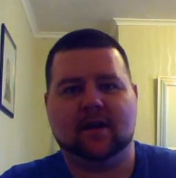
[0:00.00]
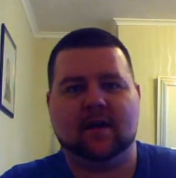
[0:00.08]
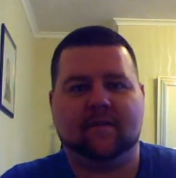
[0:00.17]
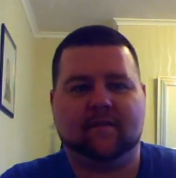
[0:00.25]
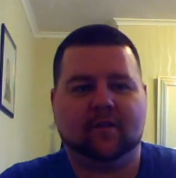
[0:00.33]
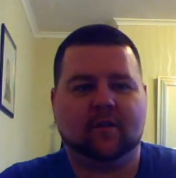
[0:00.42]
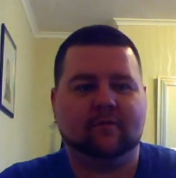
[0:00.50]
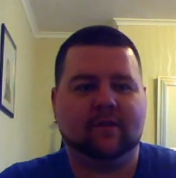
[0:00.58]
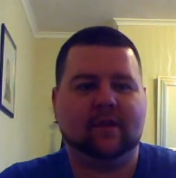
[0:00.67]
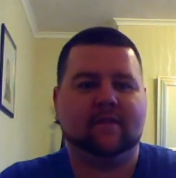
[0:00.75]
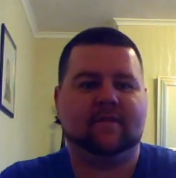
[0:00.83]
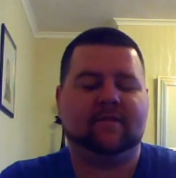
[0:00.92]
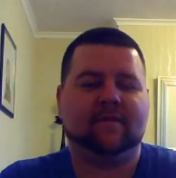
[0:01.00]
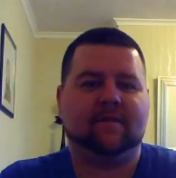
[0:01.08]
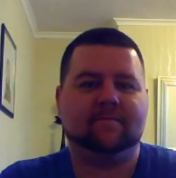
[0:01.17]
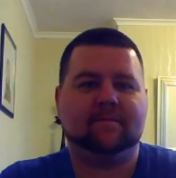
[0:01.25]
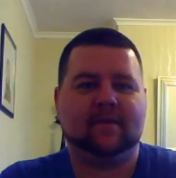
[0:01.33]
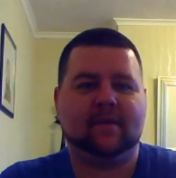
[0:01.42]
a flurry of
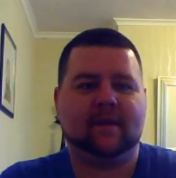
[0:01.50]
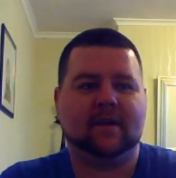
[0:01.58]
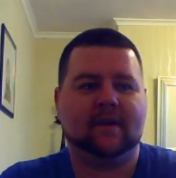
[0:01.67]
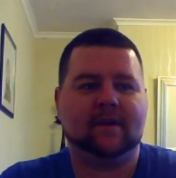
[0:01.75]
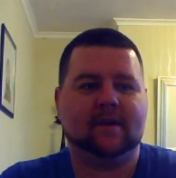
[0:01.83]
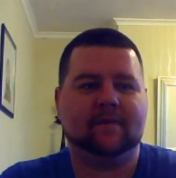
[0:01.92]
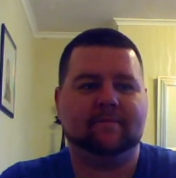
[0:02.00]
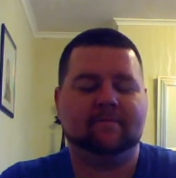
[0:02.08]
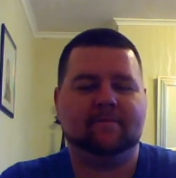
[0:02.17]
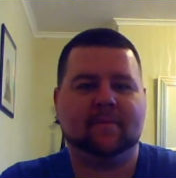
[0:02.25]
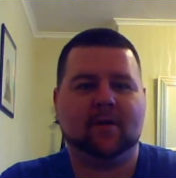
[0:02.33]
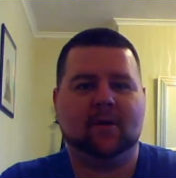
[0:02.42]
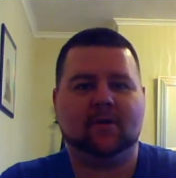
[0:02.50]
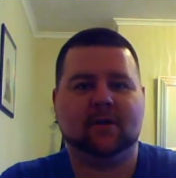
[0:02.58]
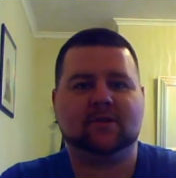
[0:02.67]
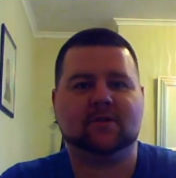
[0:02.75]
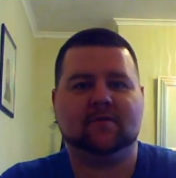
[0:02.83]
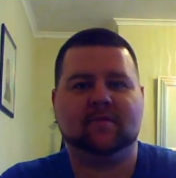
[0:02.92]
um,
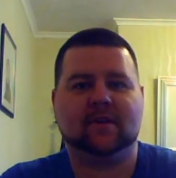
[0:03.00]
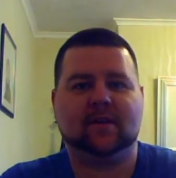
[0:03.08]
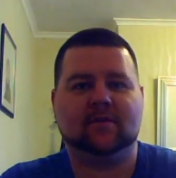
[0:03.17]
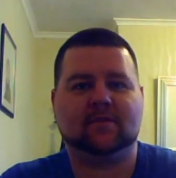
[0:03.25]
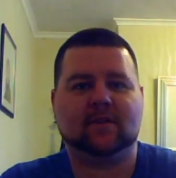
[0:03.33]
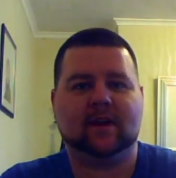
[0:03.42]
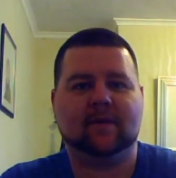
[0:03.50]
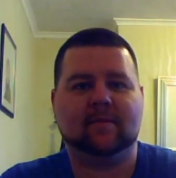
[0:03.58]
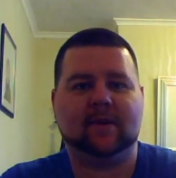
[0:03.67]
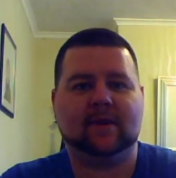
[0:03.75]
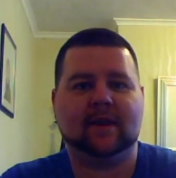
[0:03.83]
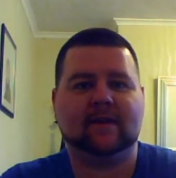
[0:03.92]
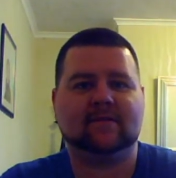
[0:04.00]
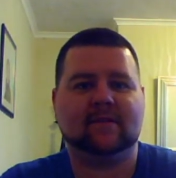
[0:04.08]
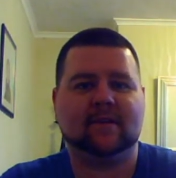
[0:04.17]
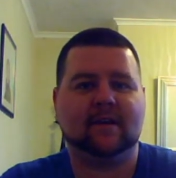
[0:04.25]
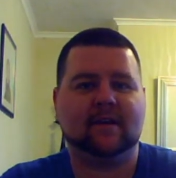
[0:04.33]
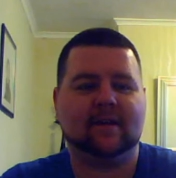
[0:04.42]
audition videos came in
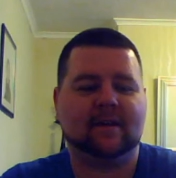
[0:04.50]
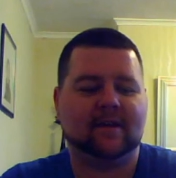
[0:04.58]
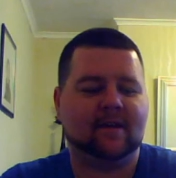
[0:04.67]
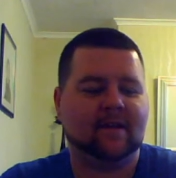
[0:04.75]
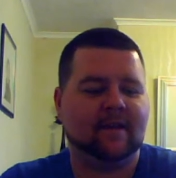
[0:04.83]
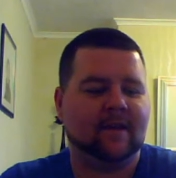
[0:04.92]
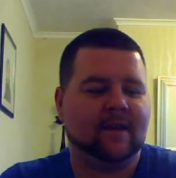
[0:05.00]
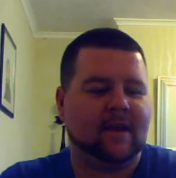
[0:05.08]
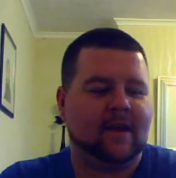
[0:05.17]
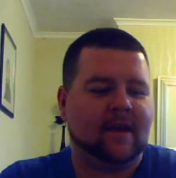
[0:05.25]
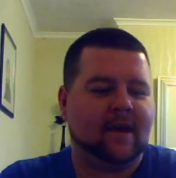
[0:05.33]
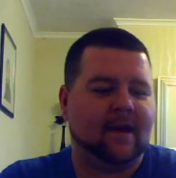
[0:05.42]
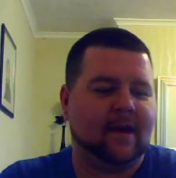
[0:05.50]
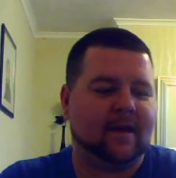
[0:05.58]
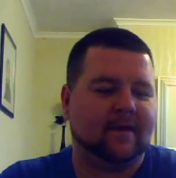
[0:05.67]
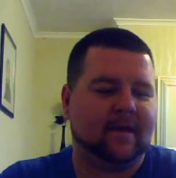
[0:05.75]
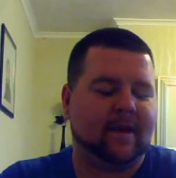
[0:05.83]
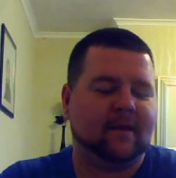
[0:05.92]
yesterday,
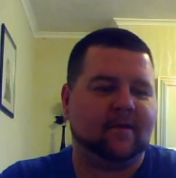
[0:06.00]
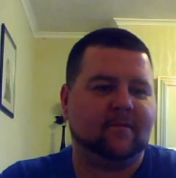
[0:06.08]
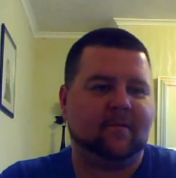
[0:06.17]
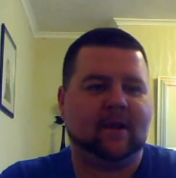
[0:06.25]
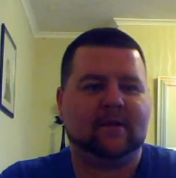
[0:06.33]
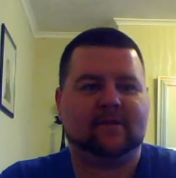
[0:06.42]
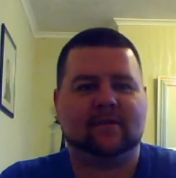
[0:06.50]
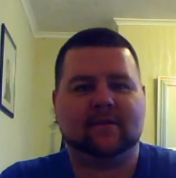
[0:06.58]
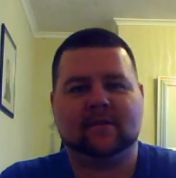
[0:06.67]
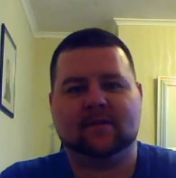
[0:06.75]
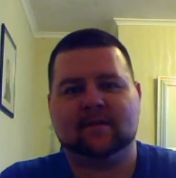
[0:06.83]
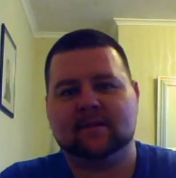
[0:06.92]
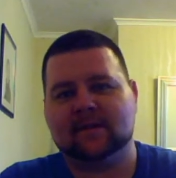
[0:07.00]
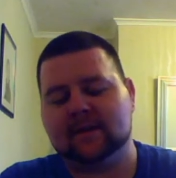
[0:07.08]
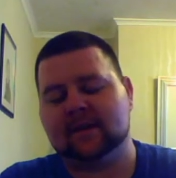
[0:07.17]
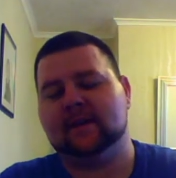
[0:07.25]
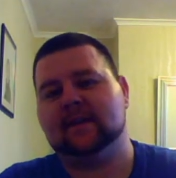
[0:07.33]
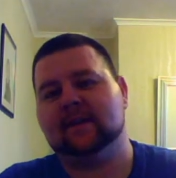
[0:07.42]
and then we had to
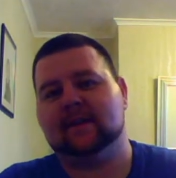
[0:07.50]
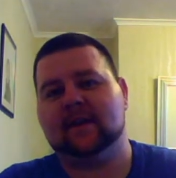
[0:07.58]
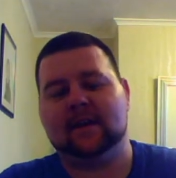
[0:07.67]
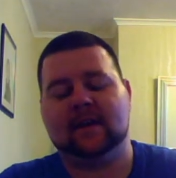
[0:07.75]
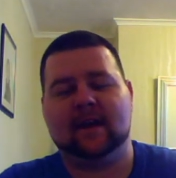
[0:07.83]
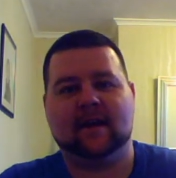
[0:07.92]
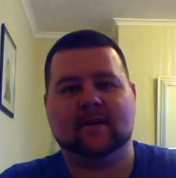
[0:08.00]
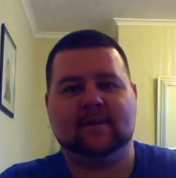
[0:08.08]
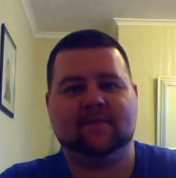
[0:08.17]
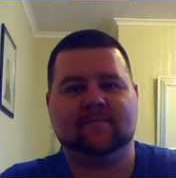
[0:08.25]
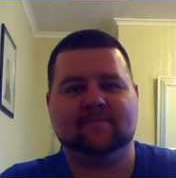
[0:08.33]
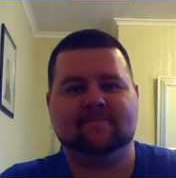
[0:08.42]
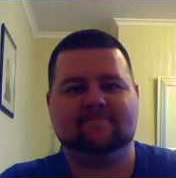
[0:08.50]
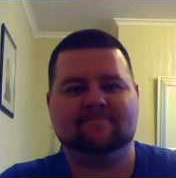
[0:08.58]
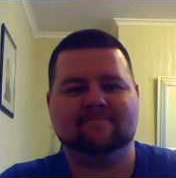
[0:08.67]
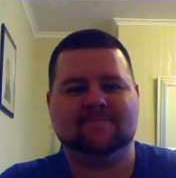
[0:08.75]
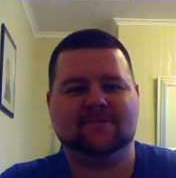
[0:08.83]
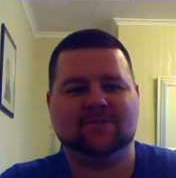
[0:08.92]
get down and
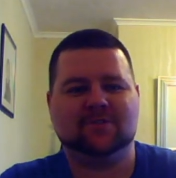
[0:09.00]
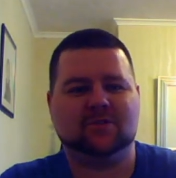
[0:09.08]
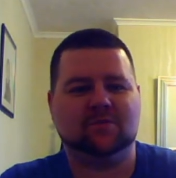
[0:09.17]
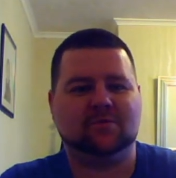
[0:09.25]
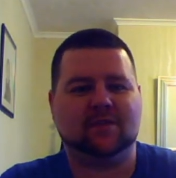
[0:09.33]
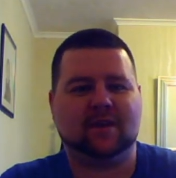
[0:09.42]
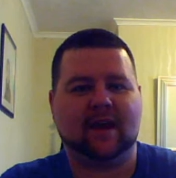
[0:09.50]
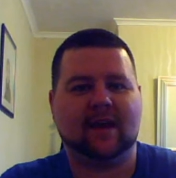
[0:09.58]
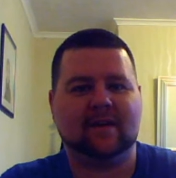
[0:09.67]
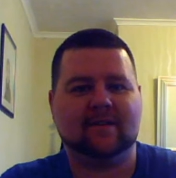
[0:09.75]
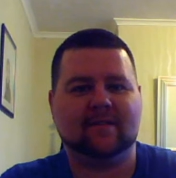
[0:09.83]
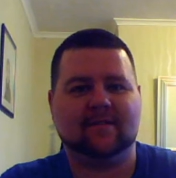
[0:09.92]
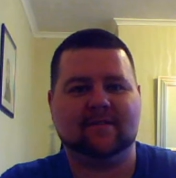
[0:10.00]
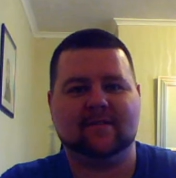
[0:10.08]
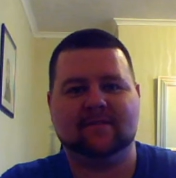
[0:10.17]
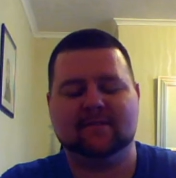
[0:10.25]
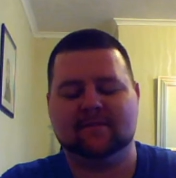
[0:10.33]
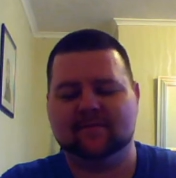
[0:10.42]
choose again
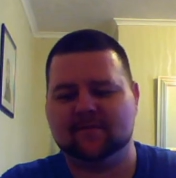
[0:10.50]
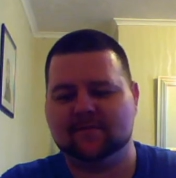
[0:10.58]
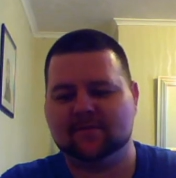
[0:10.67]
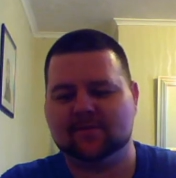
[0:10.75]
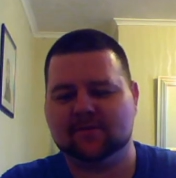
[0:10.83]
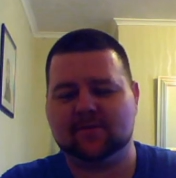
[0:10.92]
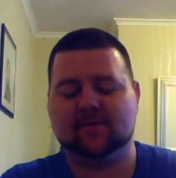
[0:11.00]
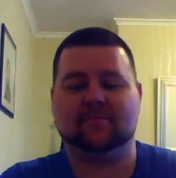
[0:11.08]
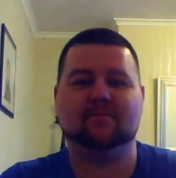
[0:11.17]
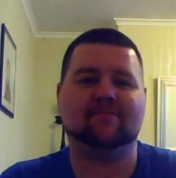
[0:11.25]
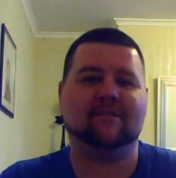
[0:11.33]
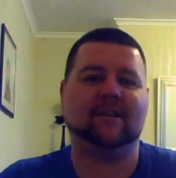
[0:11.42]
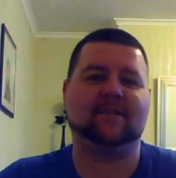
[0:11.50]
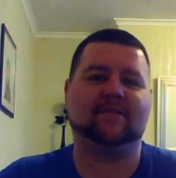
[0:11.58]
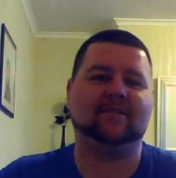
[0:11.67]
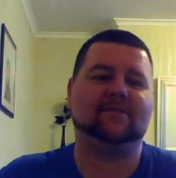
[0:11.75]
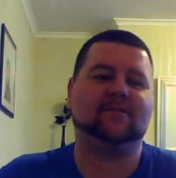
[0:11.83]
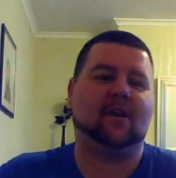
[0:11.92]
and to
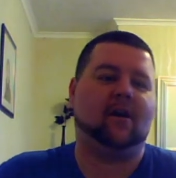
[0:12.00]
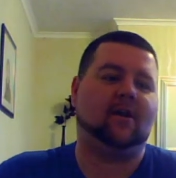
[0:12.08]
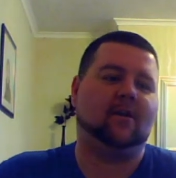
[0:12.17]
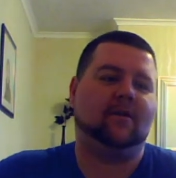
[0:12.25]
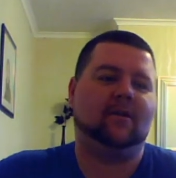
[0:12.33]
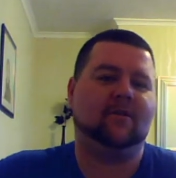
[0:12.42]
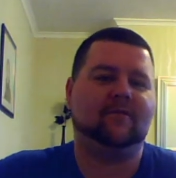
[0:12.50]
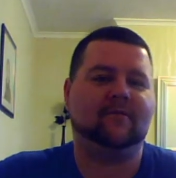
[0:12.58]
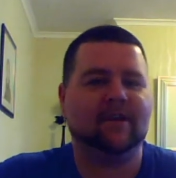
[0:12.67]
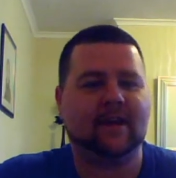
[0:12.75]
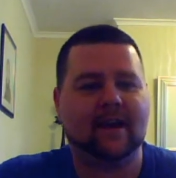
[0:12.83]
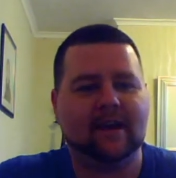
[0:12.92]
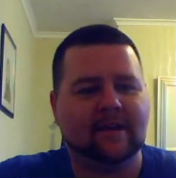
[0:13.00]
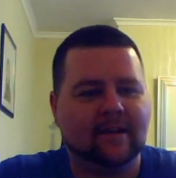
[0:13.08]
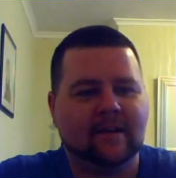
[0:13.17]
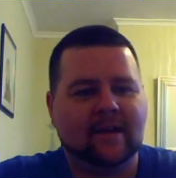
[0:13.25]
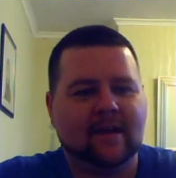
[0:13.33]
practically start all over again.